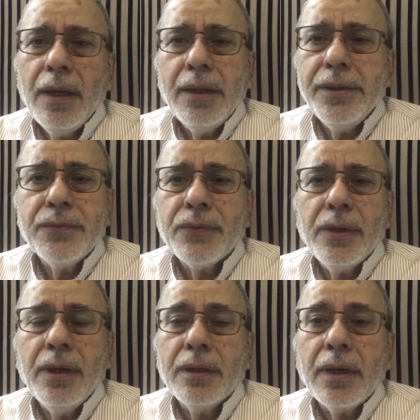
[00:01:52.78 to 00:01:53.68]
is
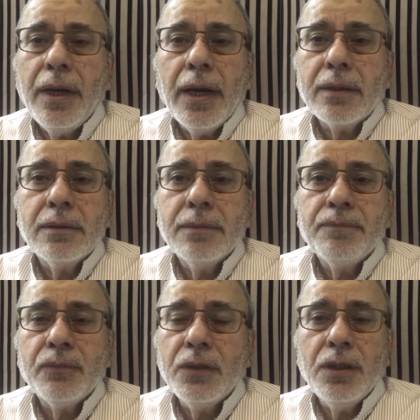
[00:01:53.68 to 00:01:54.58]
incorrect.
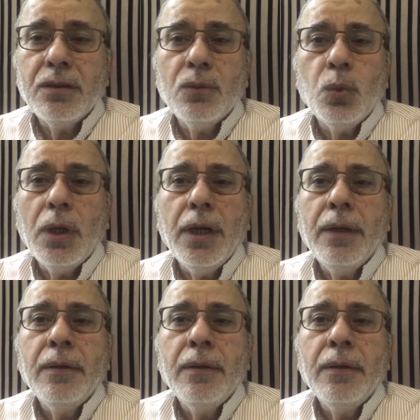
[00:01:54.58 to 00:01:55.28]
This is why